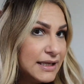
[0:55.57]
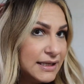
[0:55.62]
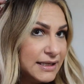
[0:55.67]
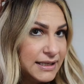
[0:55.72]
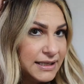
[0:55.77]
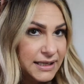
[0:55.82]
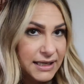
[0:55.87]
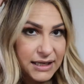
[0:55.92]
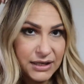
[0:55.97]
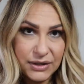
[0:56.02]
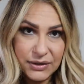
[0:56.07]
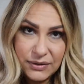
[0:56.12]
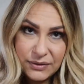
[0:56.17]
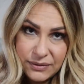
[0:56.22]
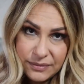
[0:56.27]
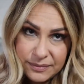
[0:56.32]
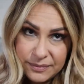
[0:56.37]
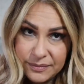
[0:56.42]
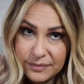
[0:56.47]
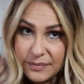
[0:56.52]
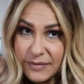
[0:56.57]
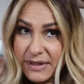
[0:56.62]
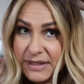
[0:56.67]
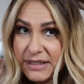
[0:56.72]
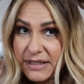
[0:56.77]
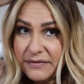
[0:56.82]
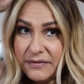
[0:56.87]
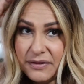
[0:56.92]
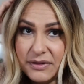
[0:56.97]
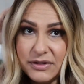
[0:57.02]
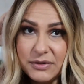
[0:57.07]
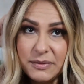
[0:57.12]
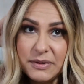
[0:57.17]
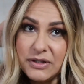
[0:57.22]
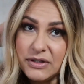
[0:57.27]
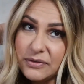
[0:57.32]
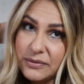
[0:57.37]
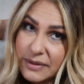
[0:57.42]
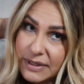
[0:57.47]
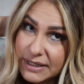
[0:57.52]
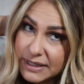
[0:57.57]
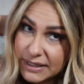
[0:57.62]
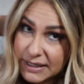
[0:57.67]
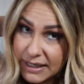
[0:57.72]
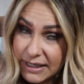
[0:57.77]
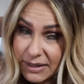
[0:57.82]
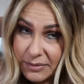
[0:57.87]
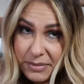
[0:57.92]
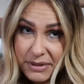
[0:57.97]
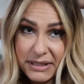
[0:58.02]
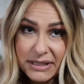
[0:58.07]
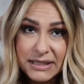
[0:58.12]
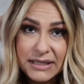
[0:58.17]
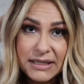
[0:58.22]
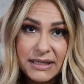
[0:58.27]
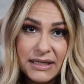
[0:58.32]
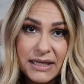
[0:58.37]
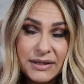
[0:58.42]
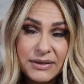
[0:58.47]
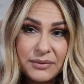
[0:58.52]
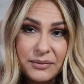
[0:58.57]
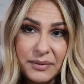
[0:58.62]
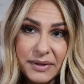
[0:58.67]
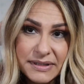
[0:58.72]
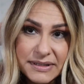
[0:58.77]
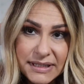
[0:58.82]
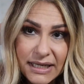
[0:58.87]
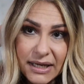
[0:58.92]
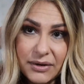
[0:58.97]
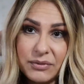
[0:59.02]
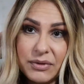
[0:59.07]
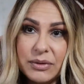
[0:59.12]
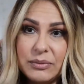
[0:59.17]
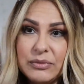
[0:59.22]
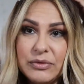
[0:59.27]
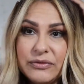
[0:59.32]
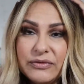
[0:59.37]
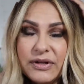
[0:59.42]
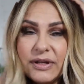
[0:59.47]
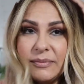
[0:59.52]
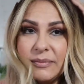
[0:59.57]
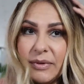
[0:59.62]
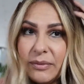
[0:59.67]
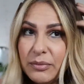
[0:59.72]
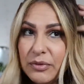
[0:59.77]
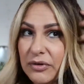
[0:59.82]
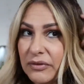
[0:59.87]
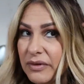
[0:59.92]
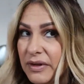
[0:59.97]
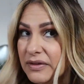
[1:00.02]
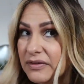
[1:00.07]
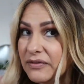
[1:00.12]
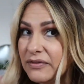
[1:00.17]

Now, the difference between IBE and the ones I removed in my previous